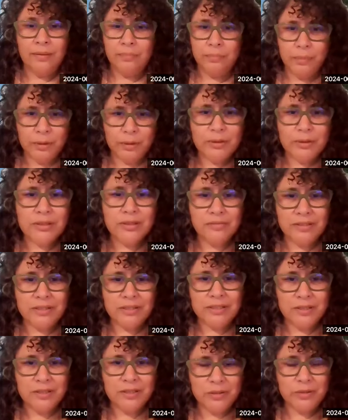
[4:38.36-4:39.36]
Most of
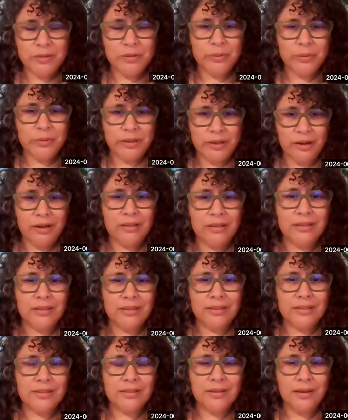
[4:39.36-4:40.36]
us do,
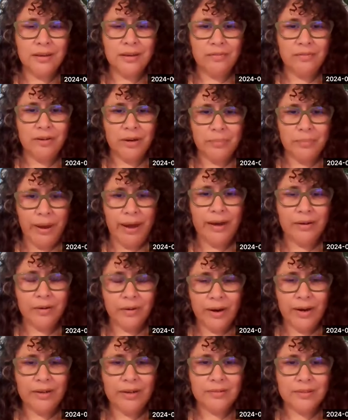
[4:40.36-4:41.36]
regardless of our
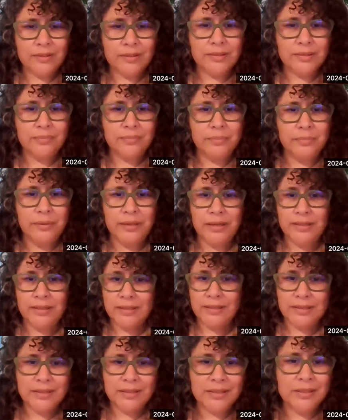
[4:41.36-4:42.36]
backgrounds, because
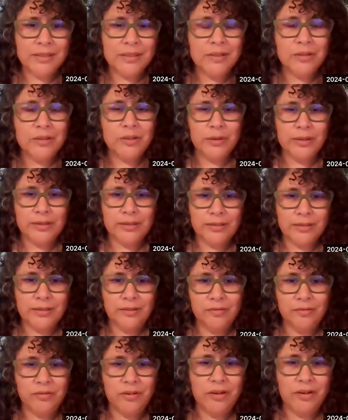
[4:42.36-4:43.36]
this is new to us.
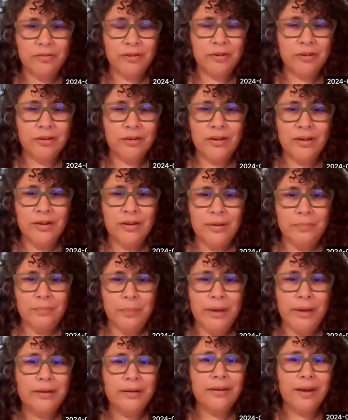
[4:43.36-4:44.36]
You've never
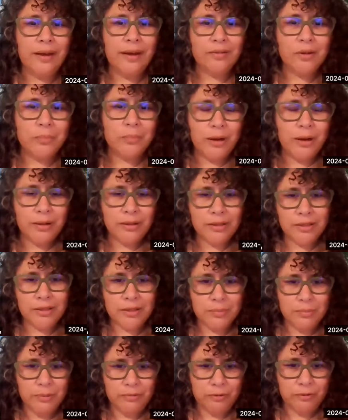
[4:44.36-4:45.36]
been an
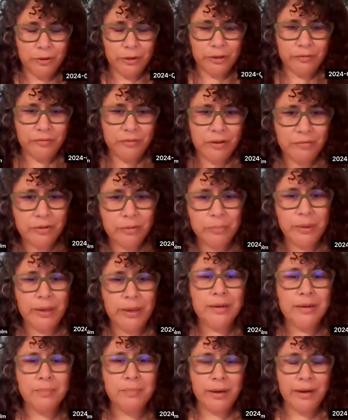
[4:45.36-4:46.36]
anthropologist before, you've never
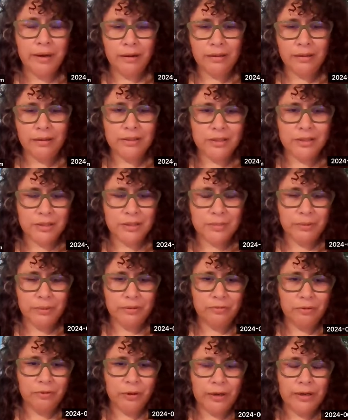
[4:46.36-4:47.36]
been a biologist
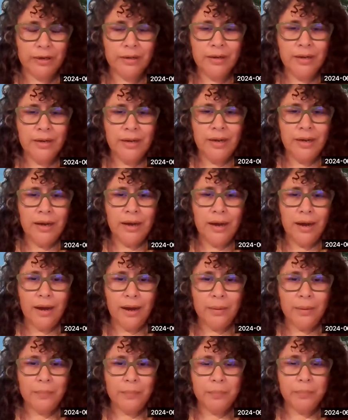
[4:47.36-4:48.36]
before,
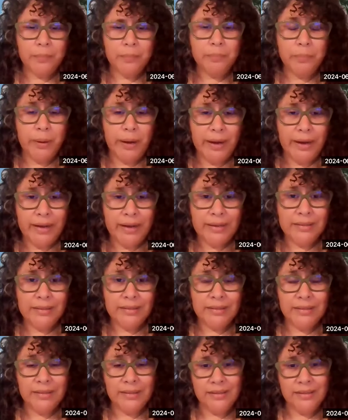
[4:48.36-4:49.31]
um, but